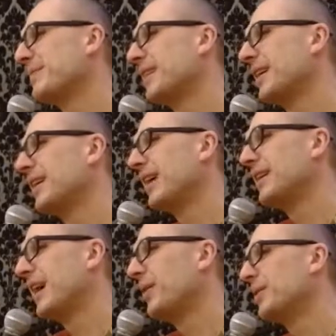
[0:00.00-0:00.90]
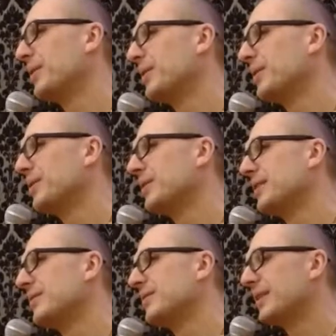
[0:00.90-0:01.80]
and now
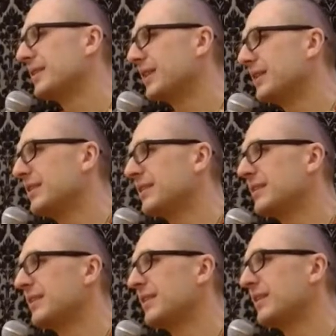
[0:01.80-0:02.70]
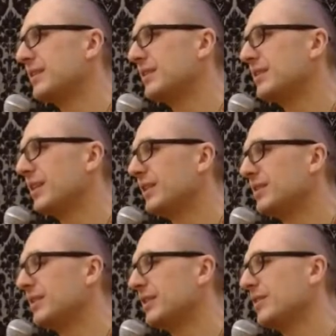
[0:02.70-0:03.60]
these things are just
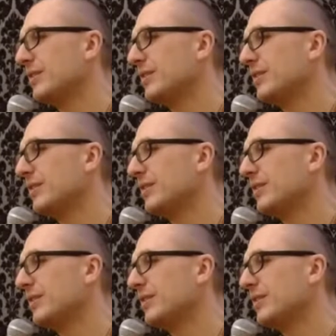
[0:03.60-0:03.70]
changing.